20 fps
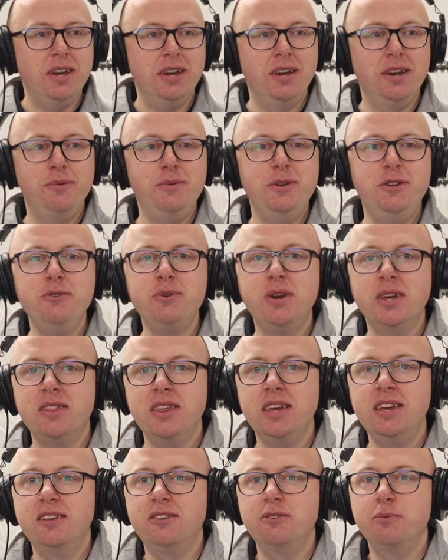we do get
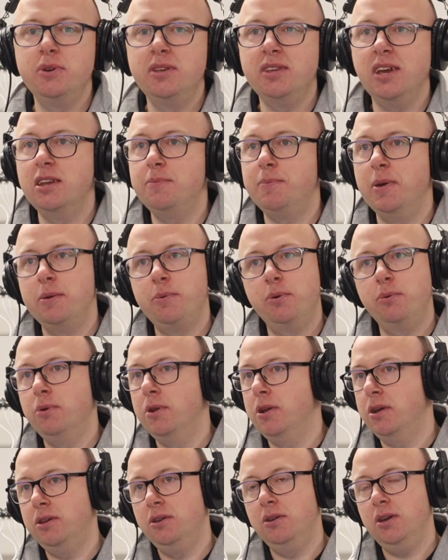things that we say to people,
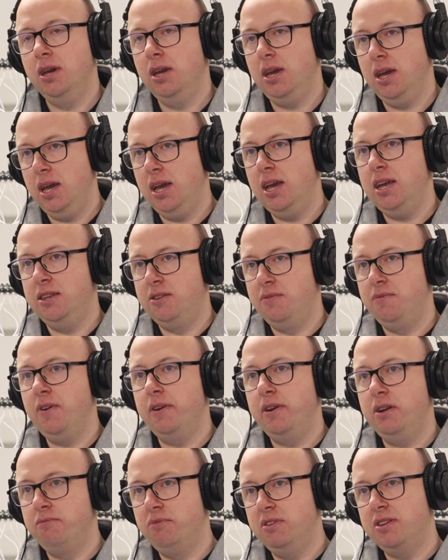look, it's
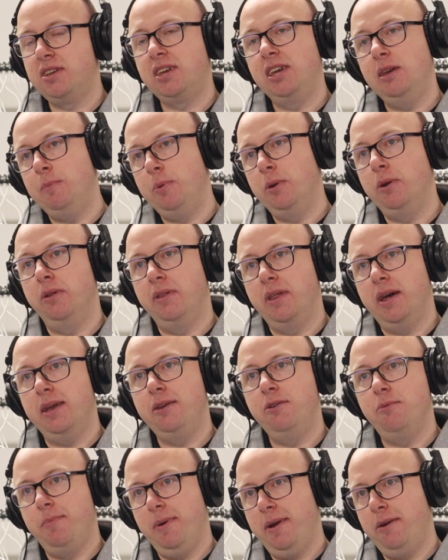very risky putting on that,
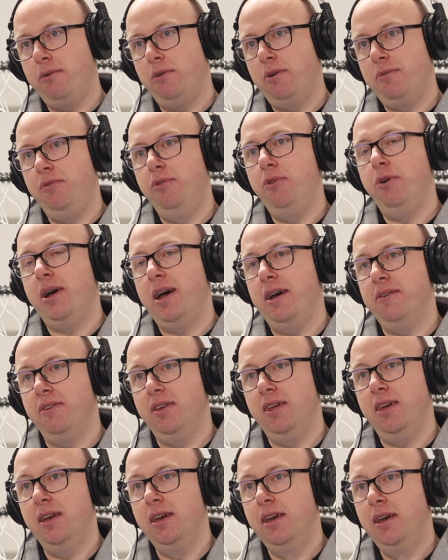you're better off not having
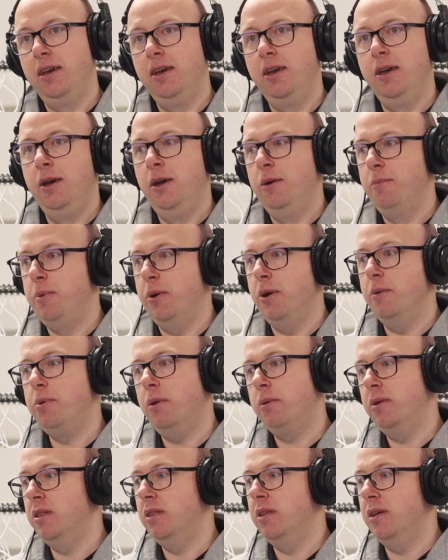it. Right. But
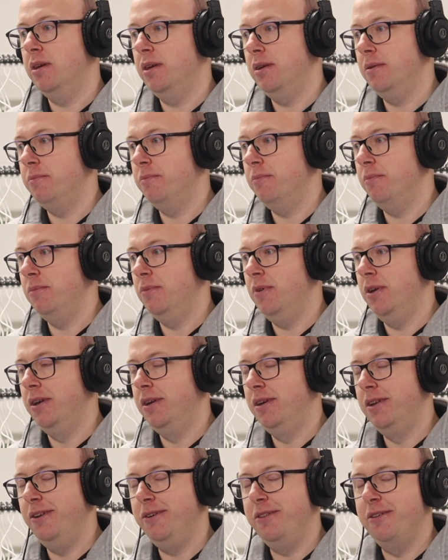probably
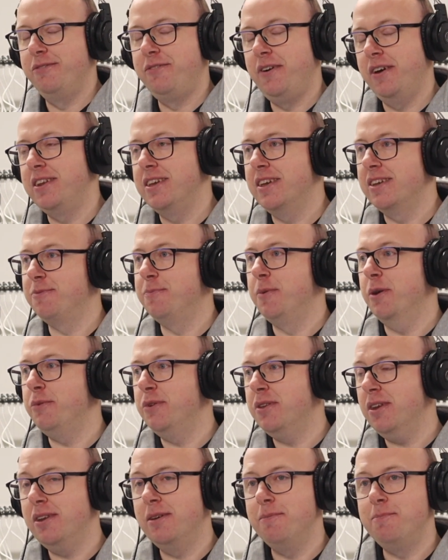not the funniest, but
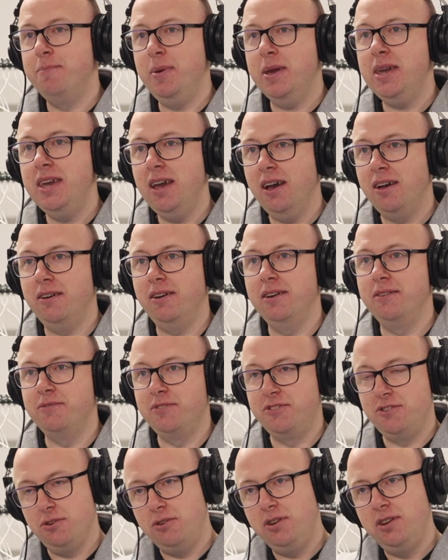we've done a beehive
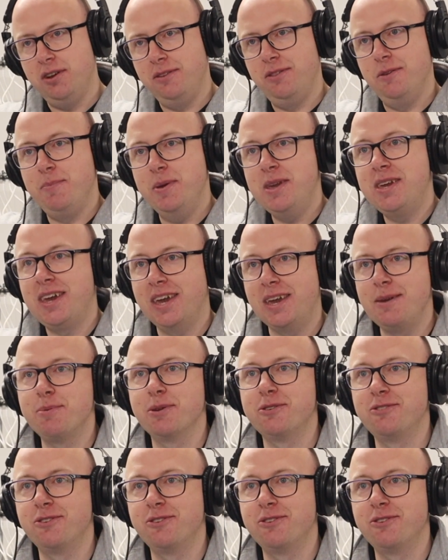suit, the beekeeper suit.